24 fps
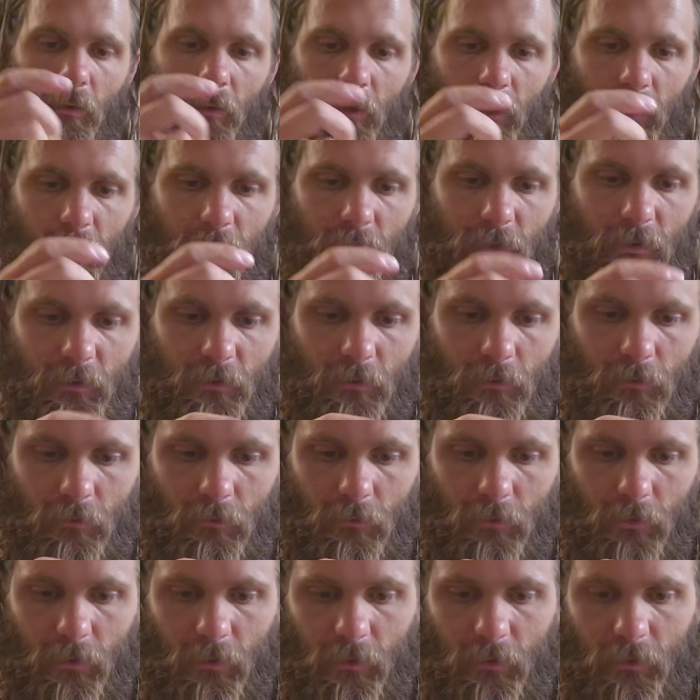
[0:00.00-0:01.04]
And to
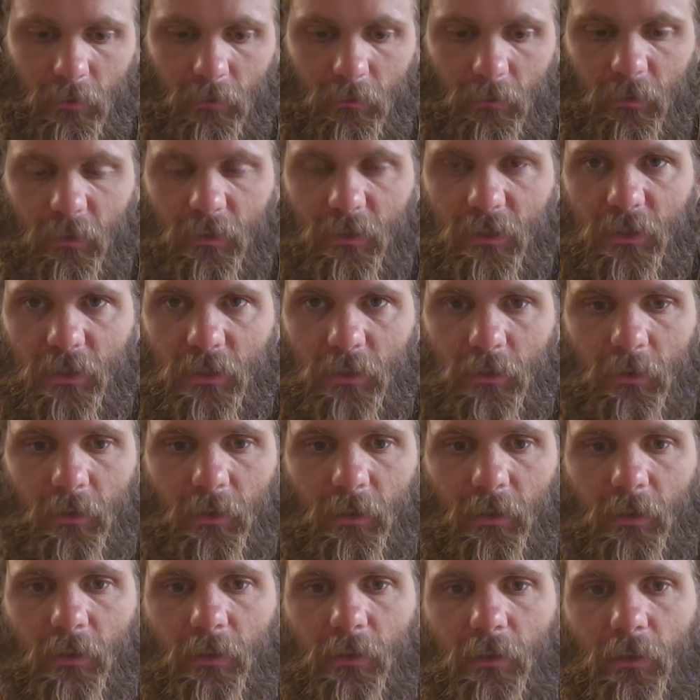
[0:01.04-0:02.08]
do this
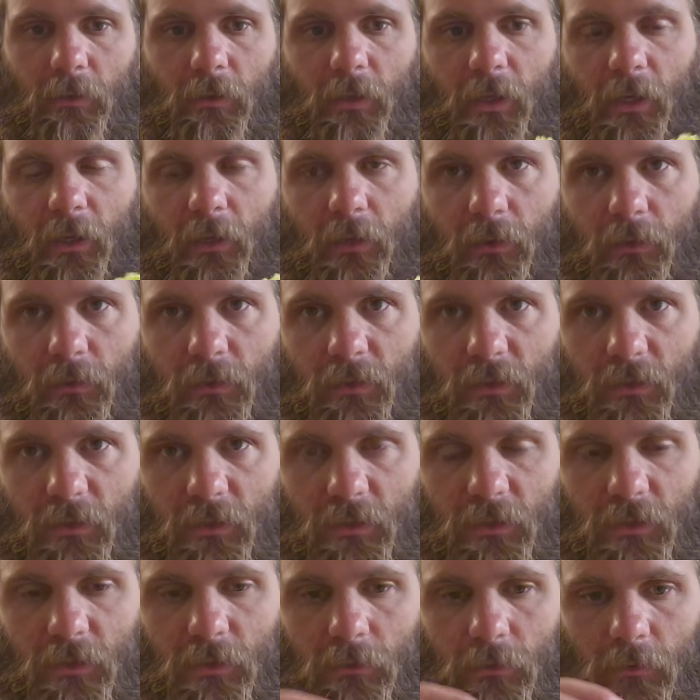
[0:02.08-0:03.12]
string, you can't use
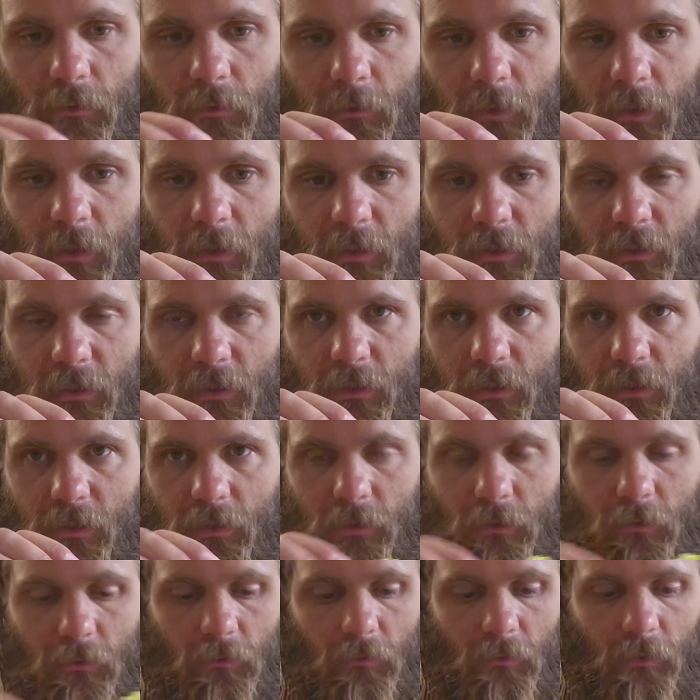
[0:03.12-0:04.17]
this tuner because it's
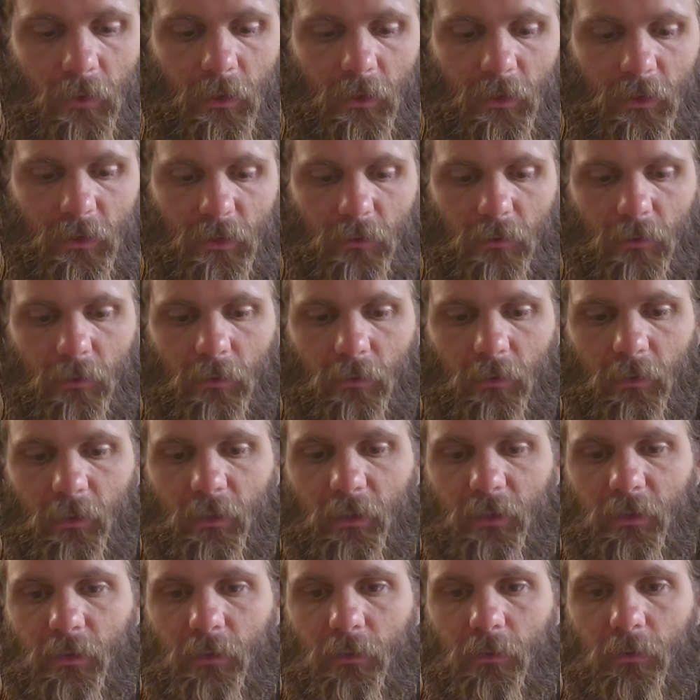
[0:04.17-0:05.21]
too weak, so you
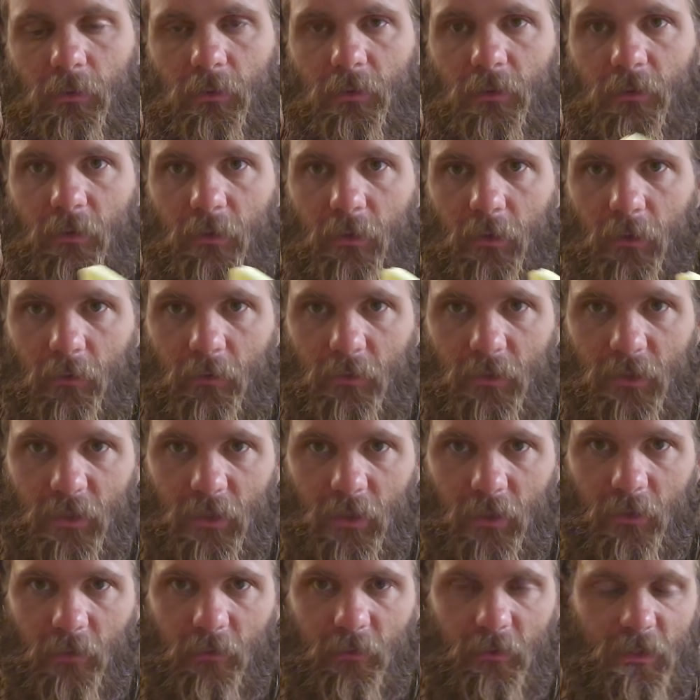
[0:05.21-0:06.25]
need to go to the other
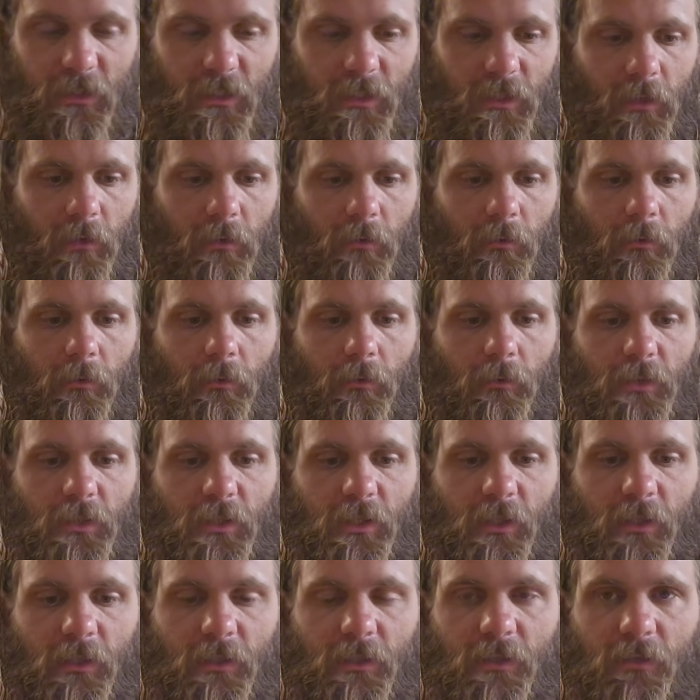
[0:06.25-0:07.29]
side of the celery, which
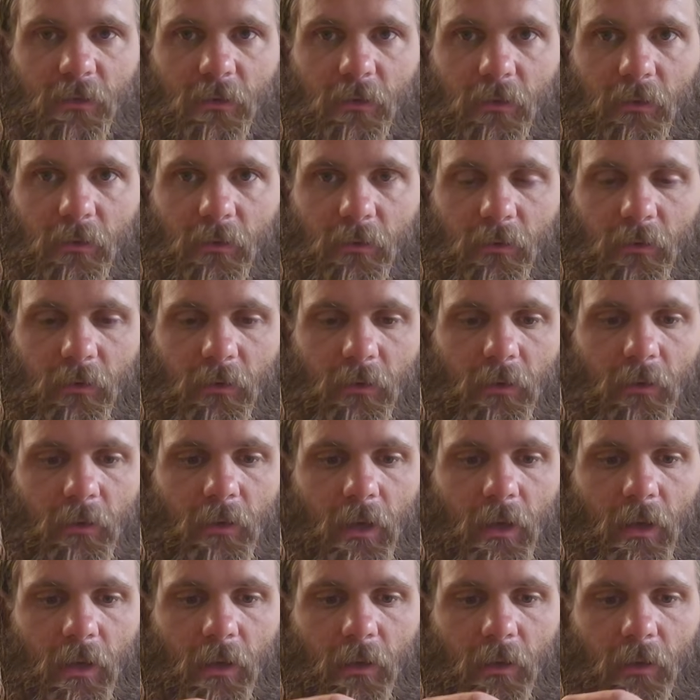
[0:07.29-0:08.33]
has the
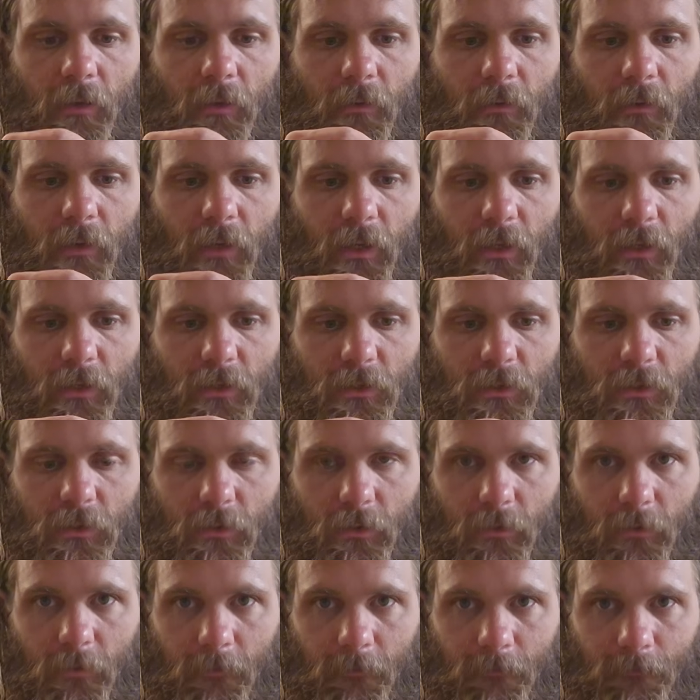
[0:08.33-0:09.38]

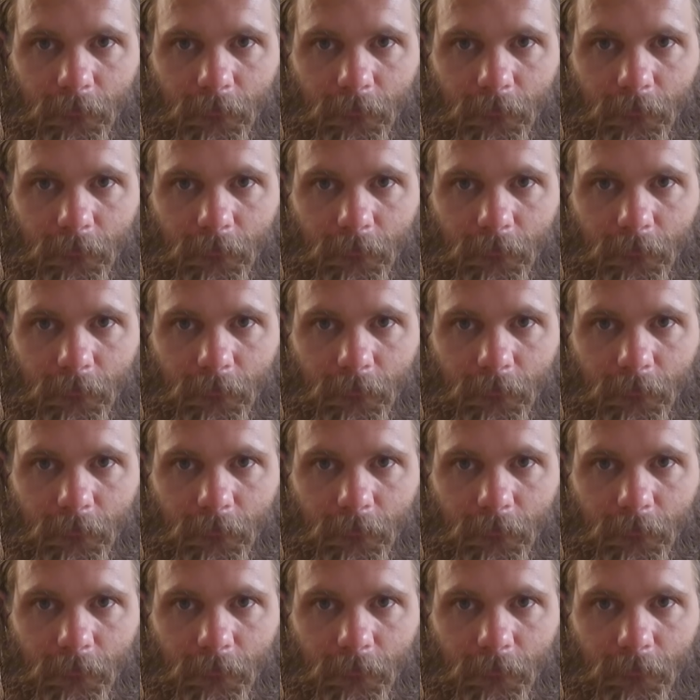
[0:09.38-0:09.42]
extra